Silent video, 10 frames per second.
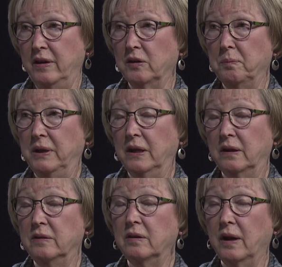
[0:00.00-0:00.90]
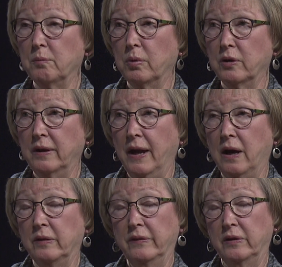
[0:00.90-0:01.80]
they're beginning to get burned
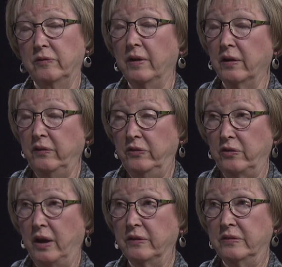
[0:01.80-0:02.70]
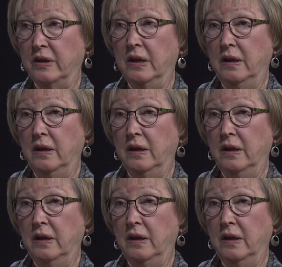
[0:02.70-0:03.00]
out, they're very stressed,